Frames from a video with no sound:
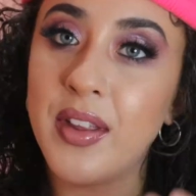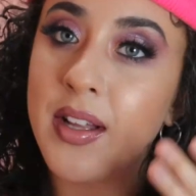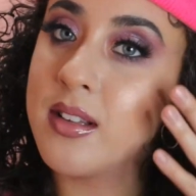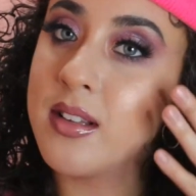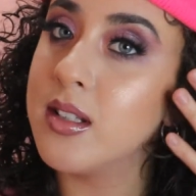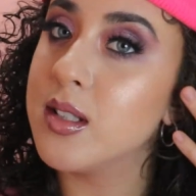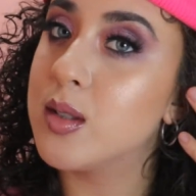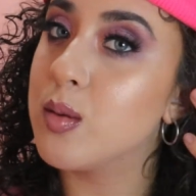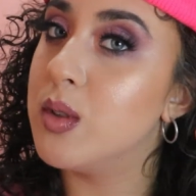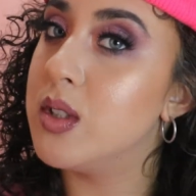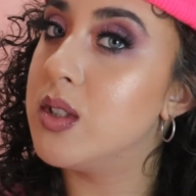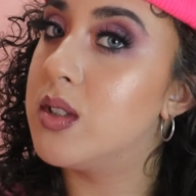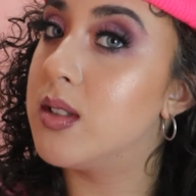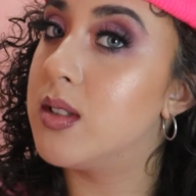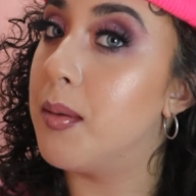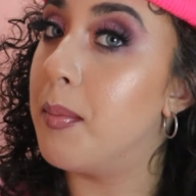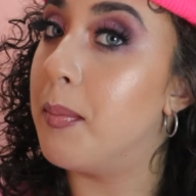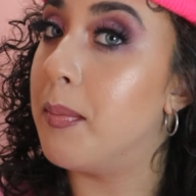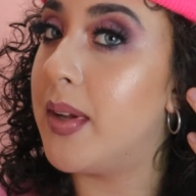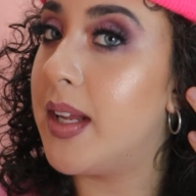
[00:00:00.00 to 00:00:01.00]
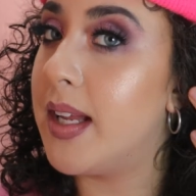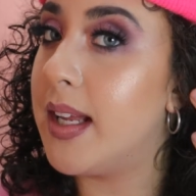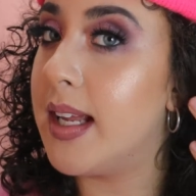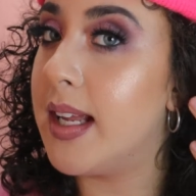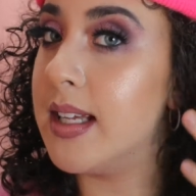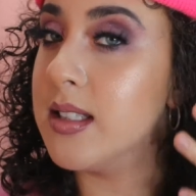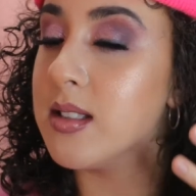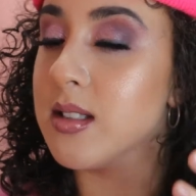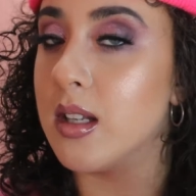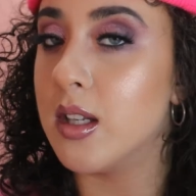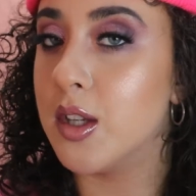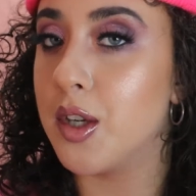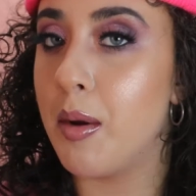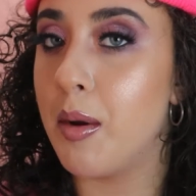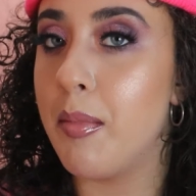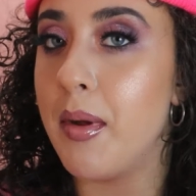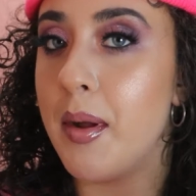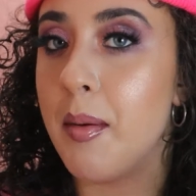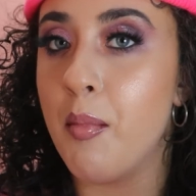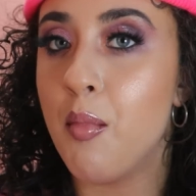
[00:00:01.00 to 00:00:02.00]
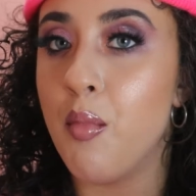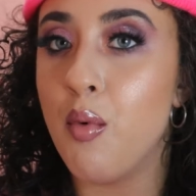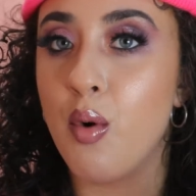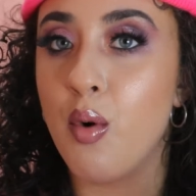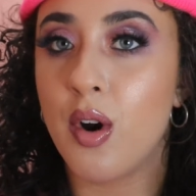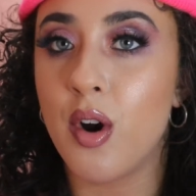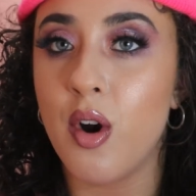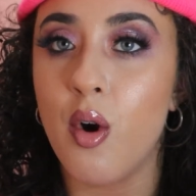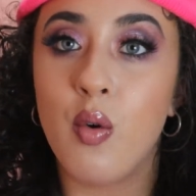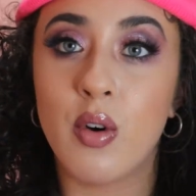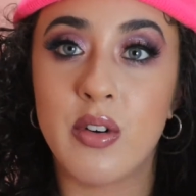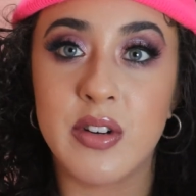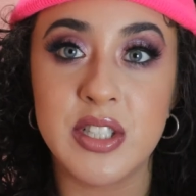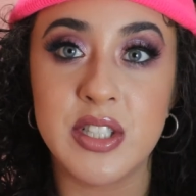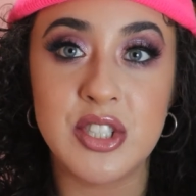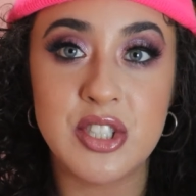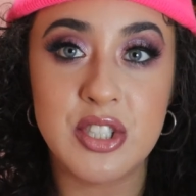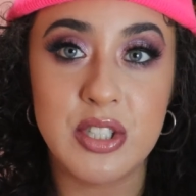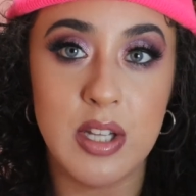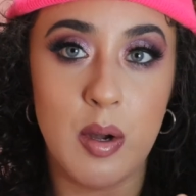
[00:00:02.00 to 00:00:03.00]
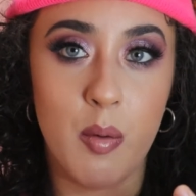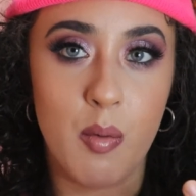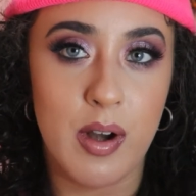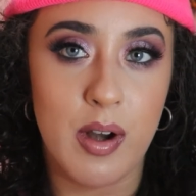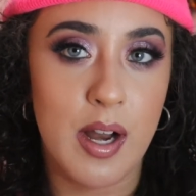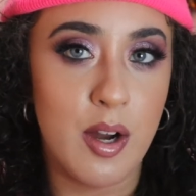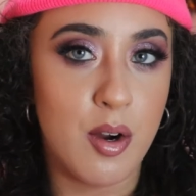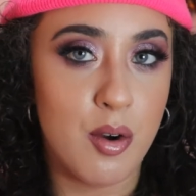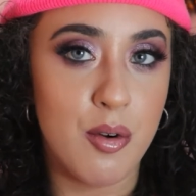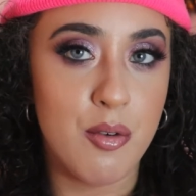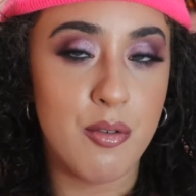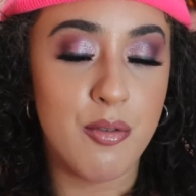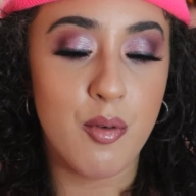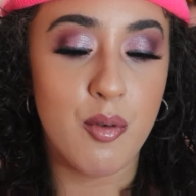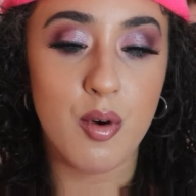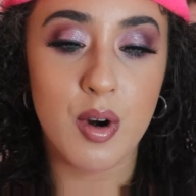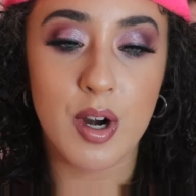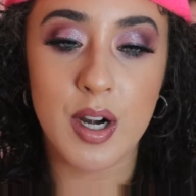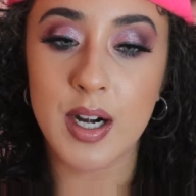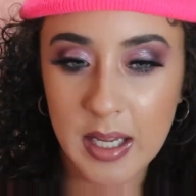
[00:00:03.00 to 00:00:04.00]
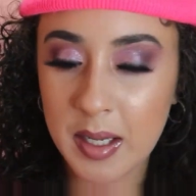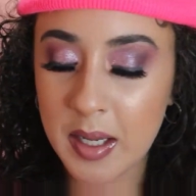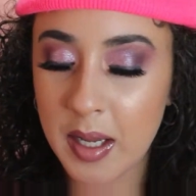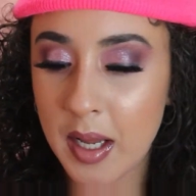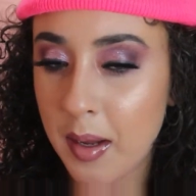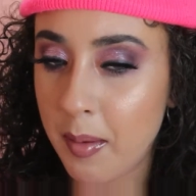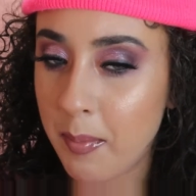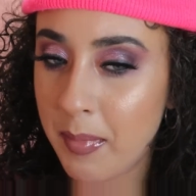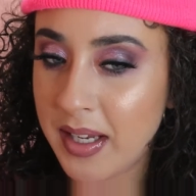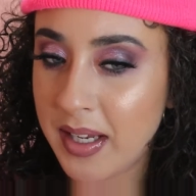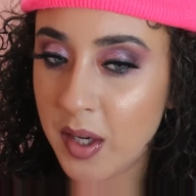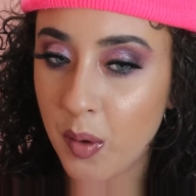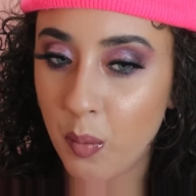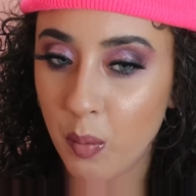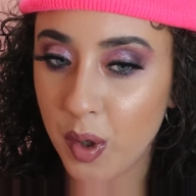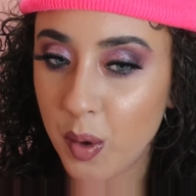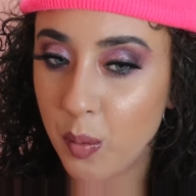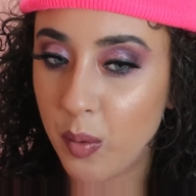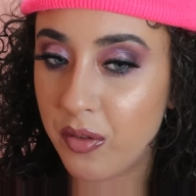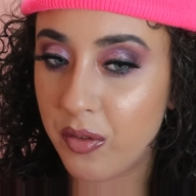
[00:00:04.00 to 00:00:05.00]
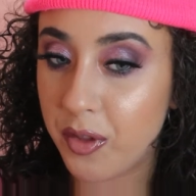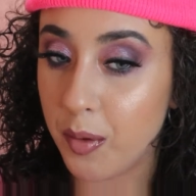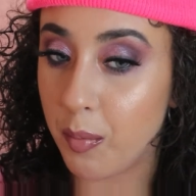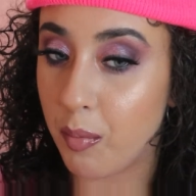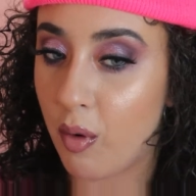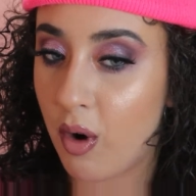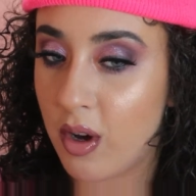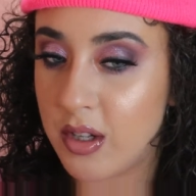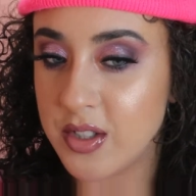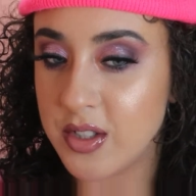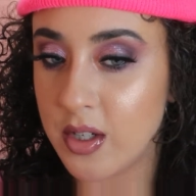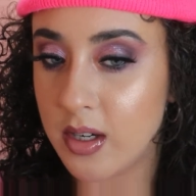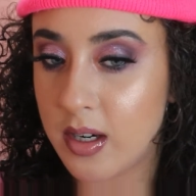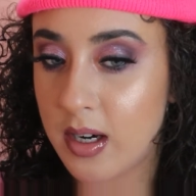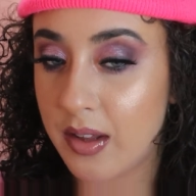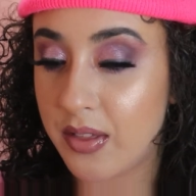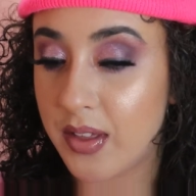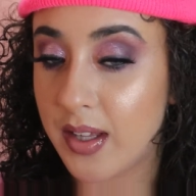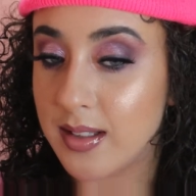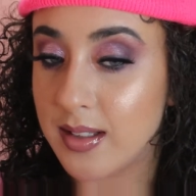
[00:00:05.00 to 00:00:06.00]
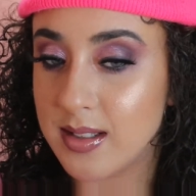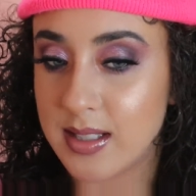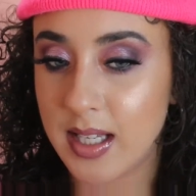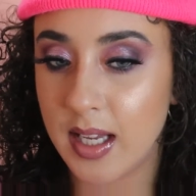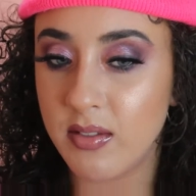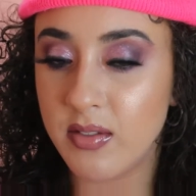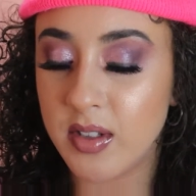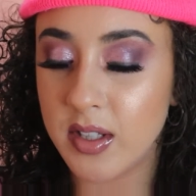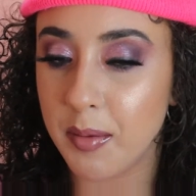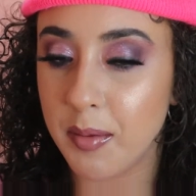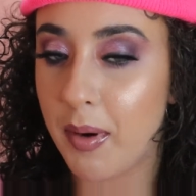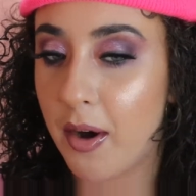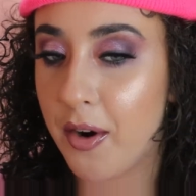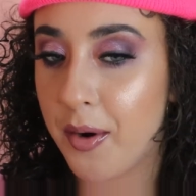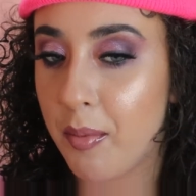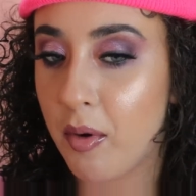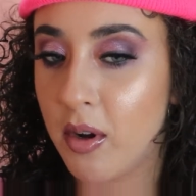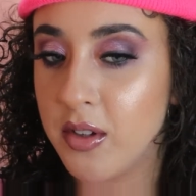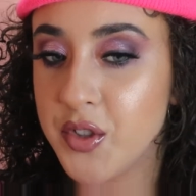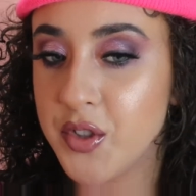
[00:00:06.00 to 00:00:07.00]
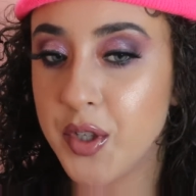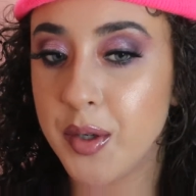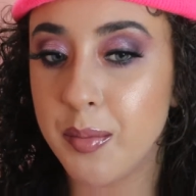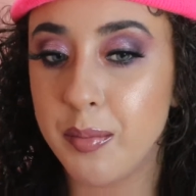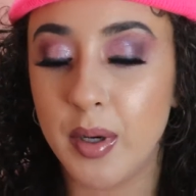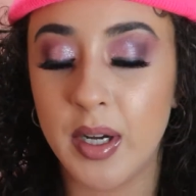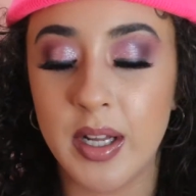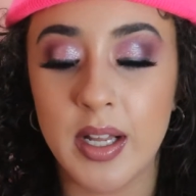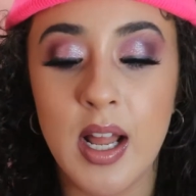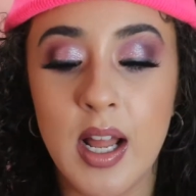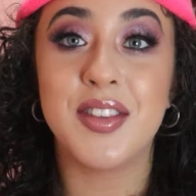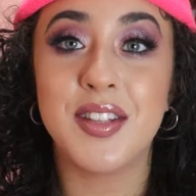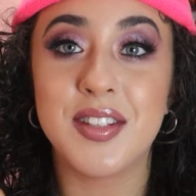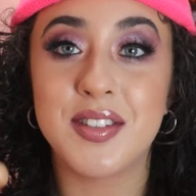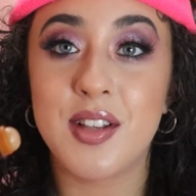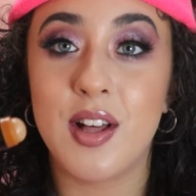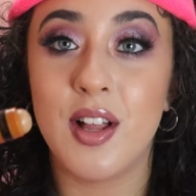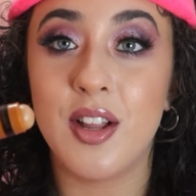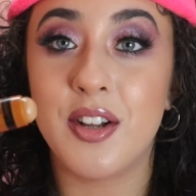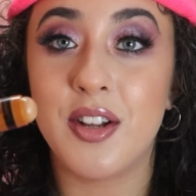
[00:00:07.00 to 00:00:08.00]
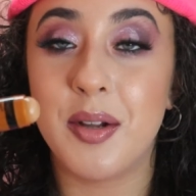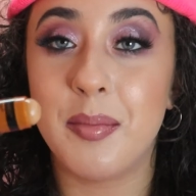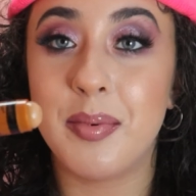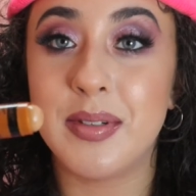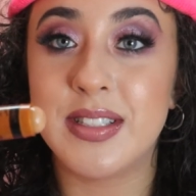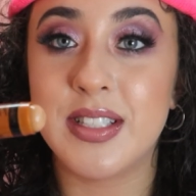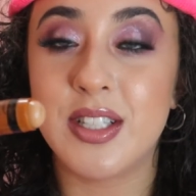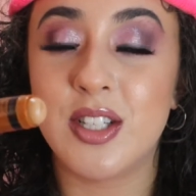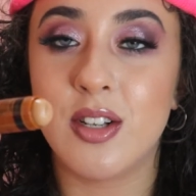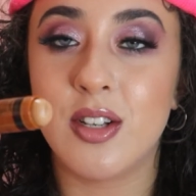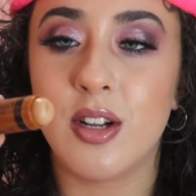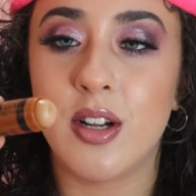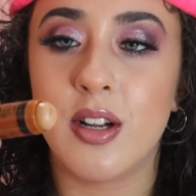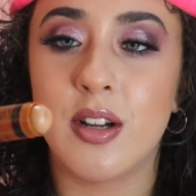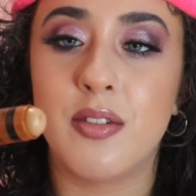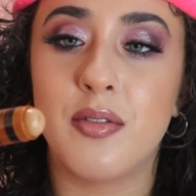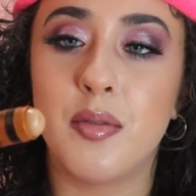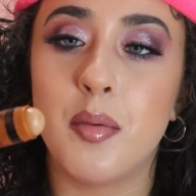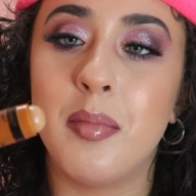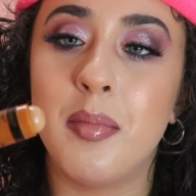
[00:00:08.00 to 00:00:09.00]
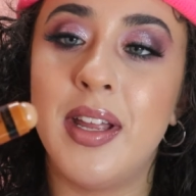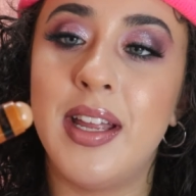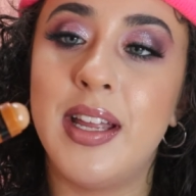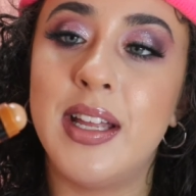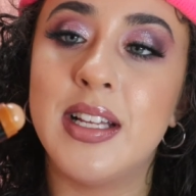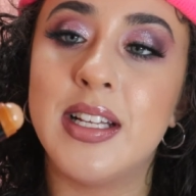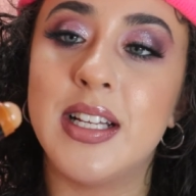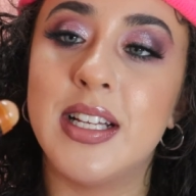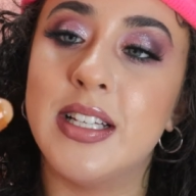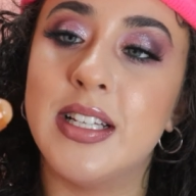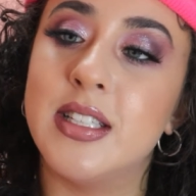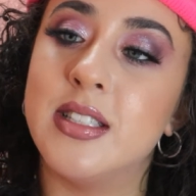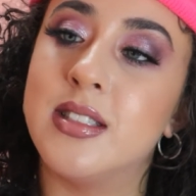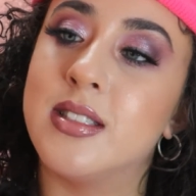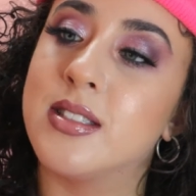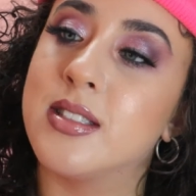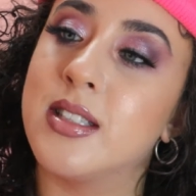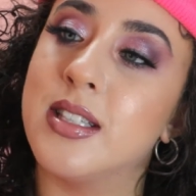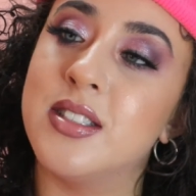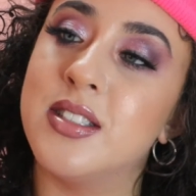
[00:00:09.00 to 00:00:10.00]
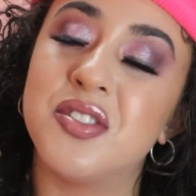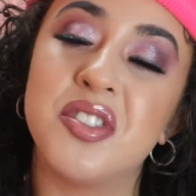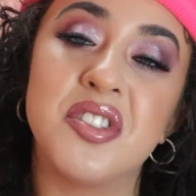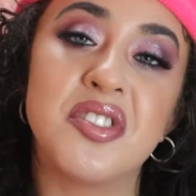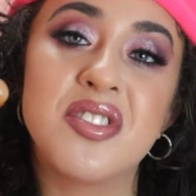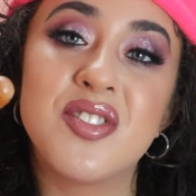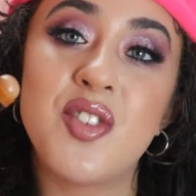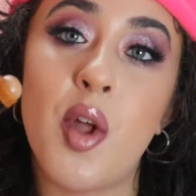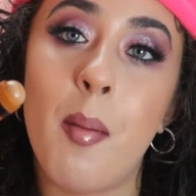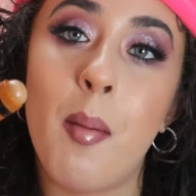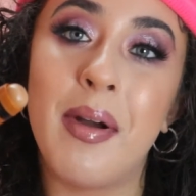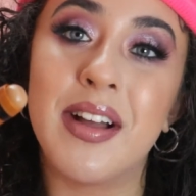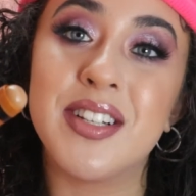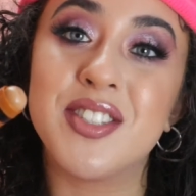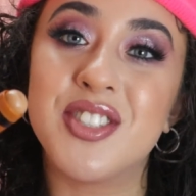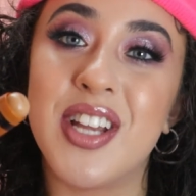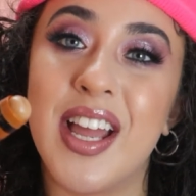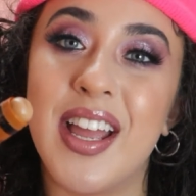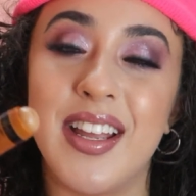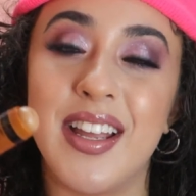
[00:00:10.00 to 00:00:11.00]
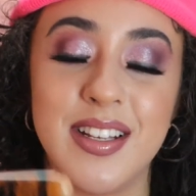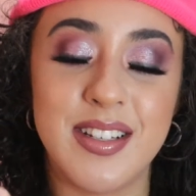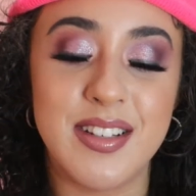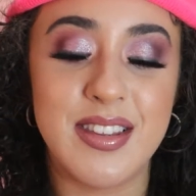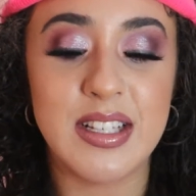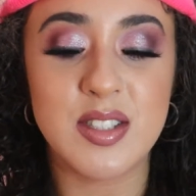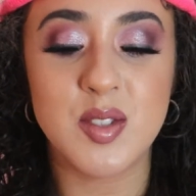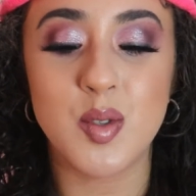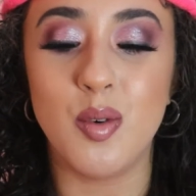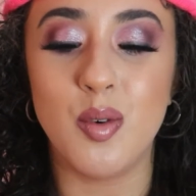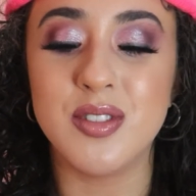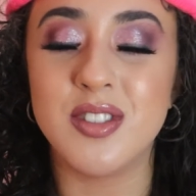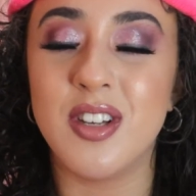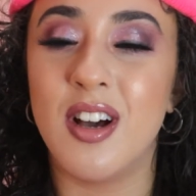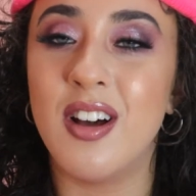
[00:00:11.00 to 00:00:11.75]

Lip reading: think this one to me is a little bit more orange than what I go for. It made it work with the bronzer. I think saved it, the powder bronzer. But this color in particular for me is just not my shade. That's all,